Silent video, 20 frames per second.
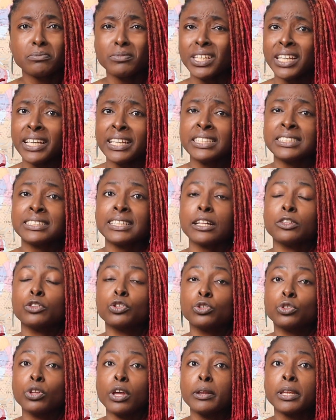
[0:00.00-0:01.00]
is that
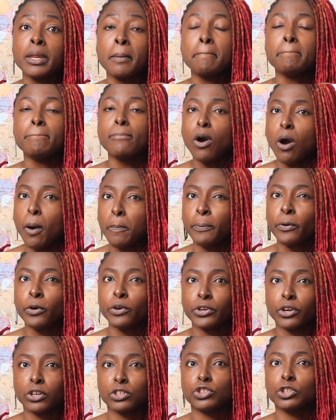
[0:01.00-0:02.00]
the more
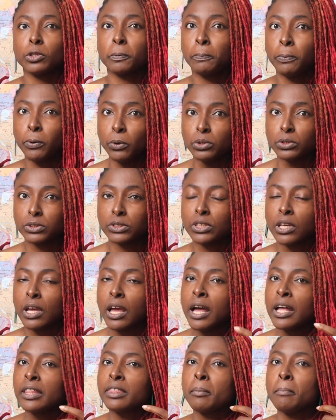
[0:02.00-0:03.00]
products you put,
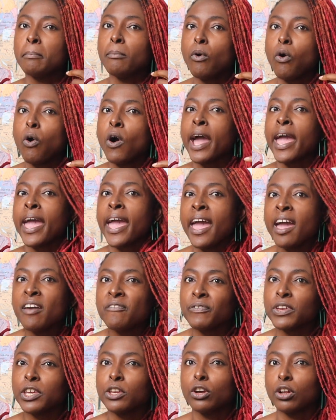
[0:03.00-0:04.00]
the more
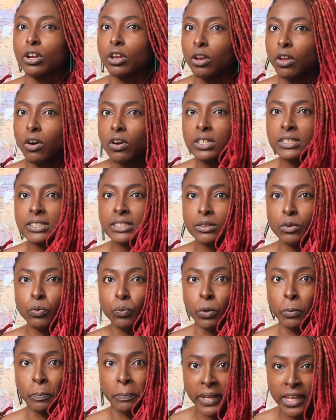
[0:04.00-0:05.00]
heavy your locks
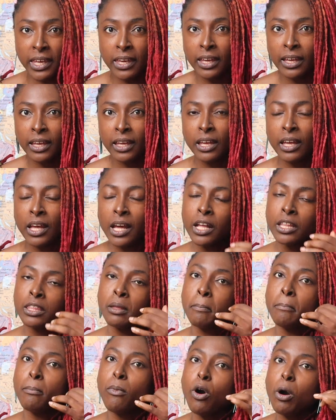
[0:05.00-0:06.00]
will be, the
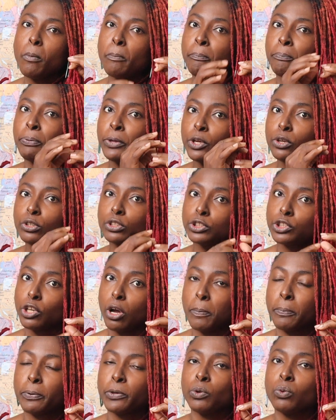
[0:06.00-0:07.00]
more build
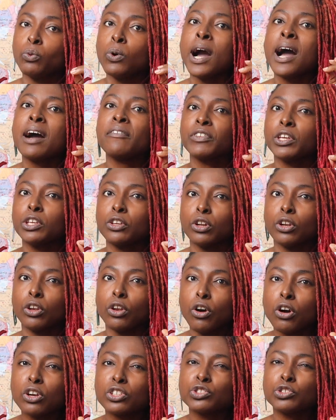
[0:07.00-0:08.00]
up you have in your
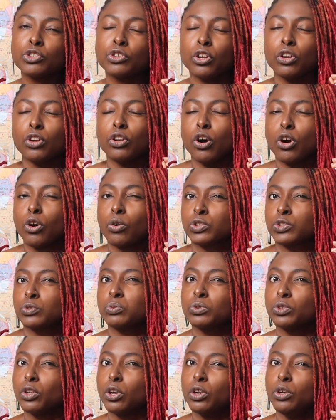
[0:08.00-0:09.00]
locks. So your locks
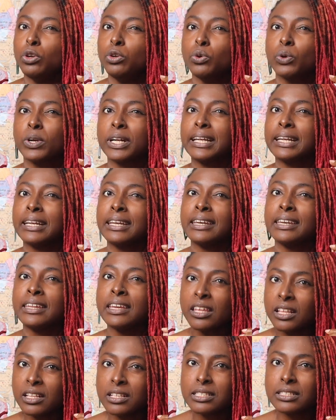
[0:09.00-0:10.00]
will not look
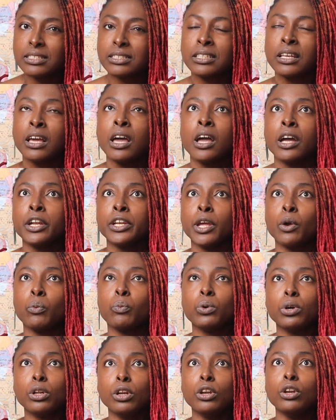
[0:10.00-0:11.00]
neat, they
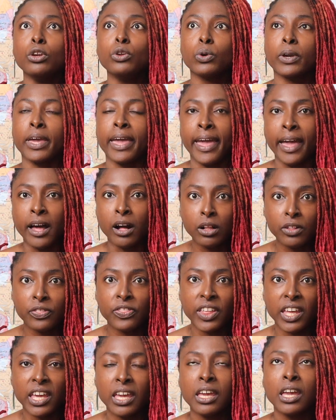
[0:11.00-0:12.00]
won't look
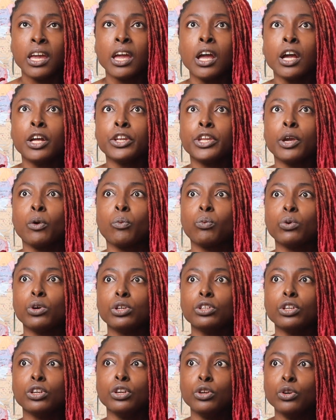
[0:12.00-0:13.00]
healthy, they
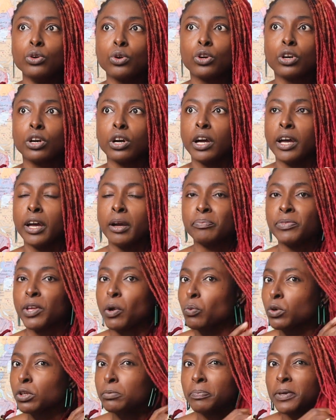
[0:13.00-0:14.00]
won't look they
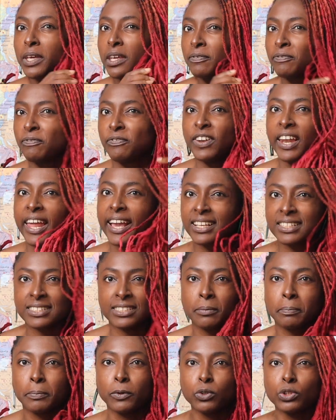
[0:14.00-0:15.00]
won't be
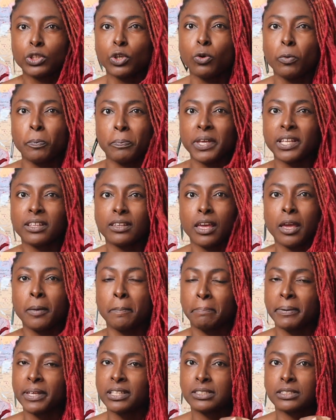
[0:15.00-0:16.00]
flexible, they will be a
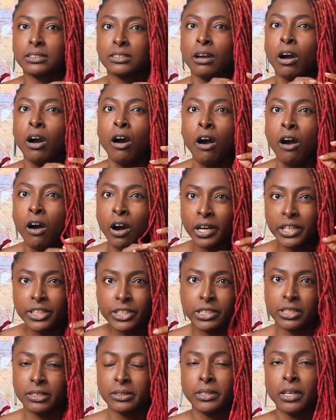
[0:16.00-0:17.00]
bit hard,
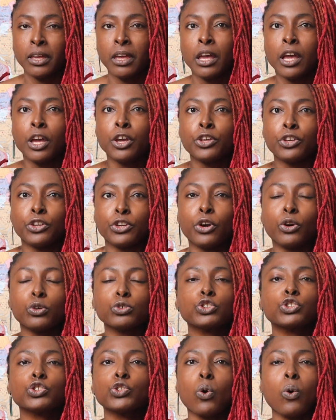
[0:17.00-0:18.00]
you know.
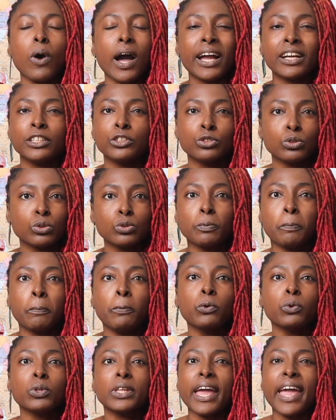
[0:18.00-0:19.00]
So I don't
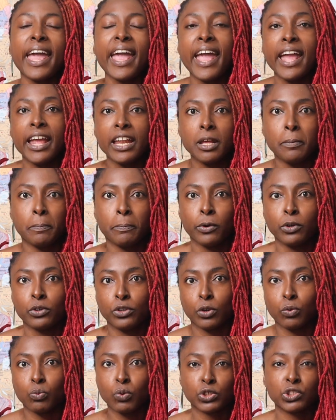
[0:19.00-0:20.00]
put any
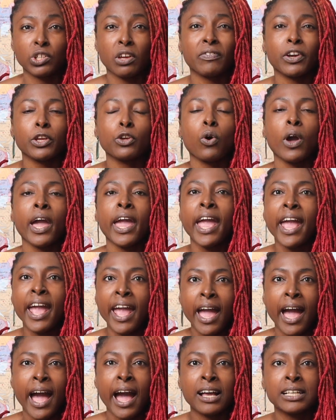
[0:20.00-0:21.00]
product whatsoever. Your hair
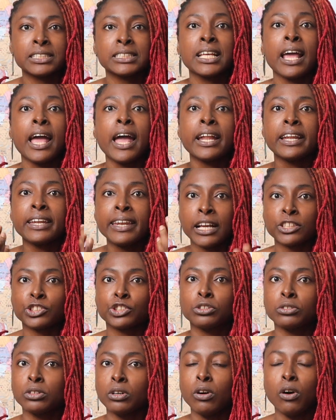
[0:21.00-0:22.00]
has
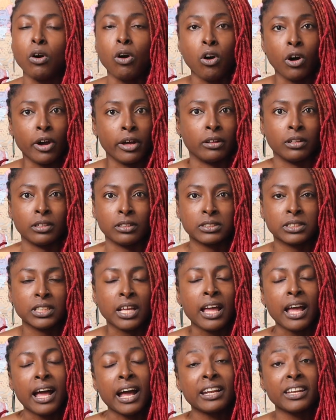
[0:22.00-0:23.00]
natural oils
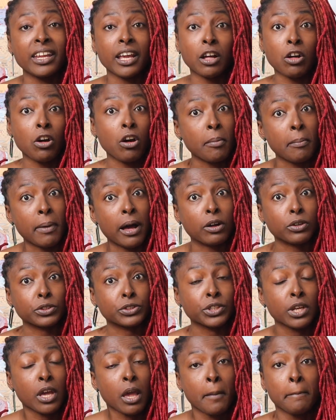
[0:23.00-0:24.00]
and they come
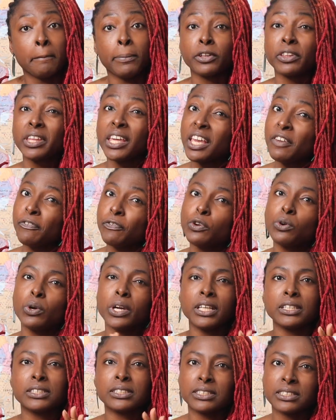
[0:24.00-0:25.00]
out, but if you
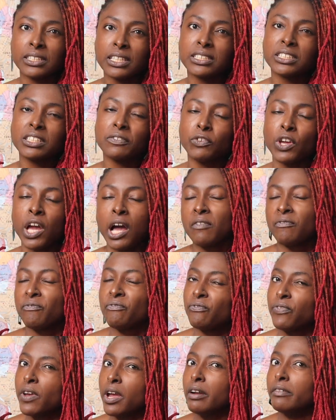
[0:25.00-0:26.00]
insist, if you have
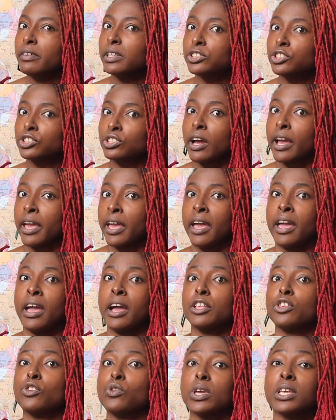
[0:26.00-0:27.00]
very dry hair
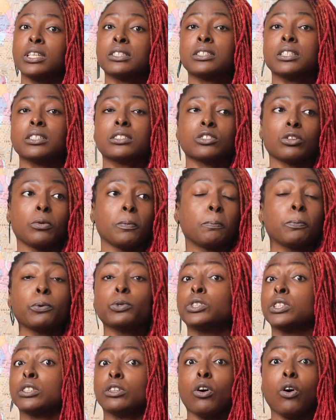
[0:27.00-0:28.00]
and you insist on
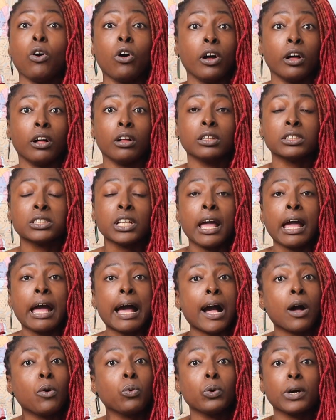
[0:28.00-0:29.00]
putting oils,
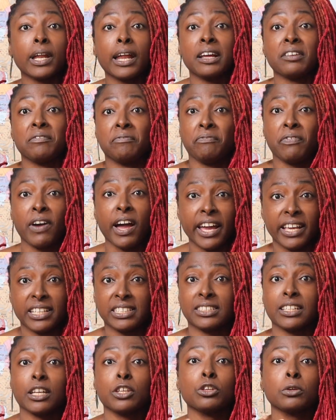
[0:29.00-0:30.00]
I will advise
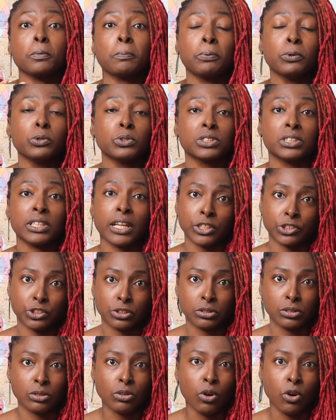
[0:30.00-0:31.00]
that you put
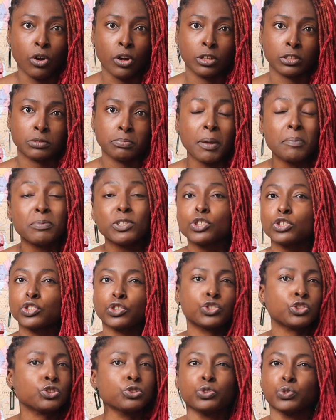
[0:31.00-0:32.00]
natural oils. Maybe just
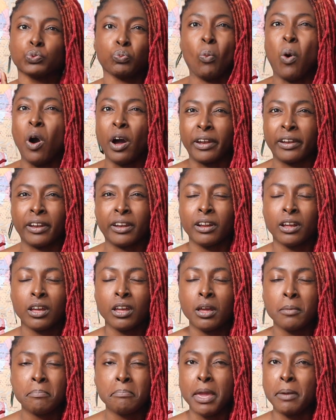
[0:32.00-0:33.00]
choose one,
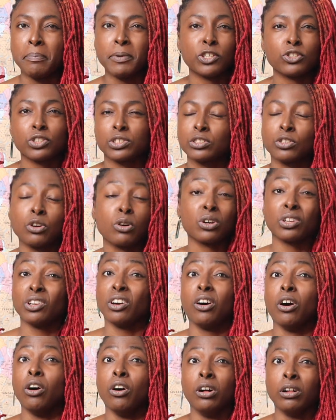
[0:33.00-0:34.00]
maybe just
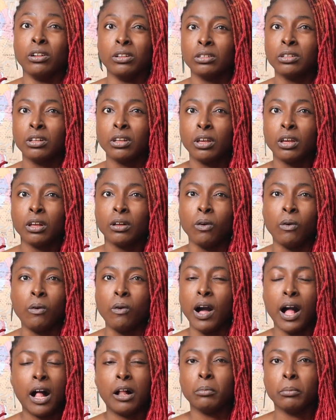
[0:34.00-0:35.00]
coconut oil or
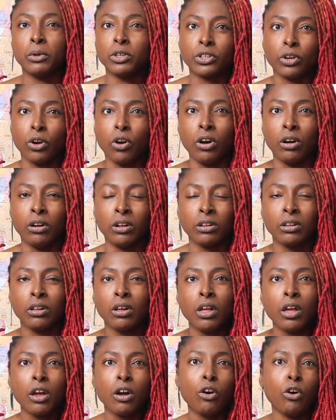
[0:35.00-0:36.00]
almond oil,
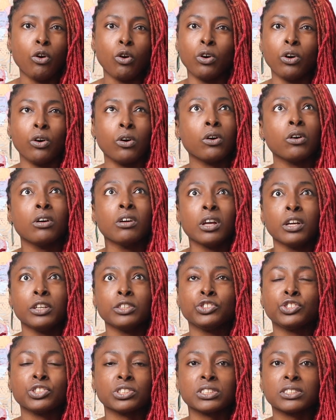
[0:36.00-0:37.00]
or
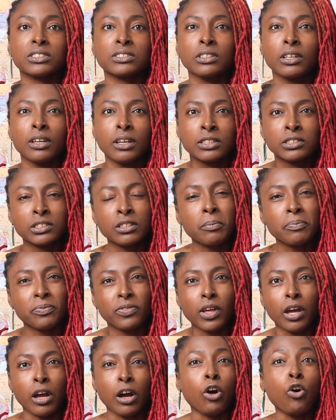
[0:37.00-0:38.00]
just some
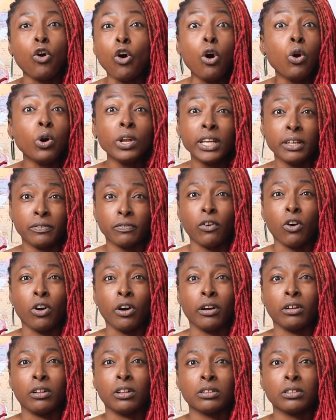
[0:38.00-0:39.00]
or olive
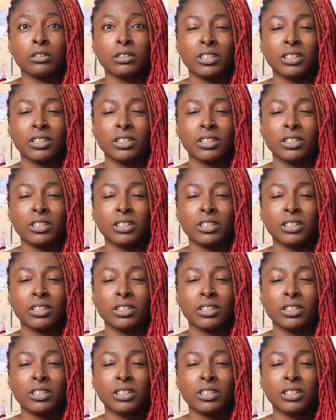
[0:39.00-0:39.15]
oil.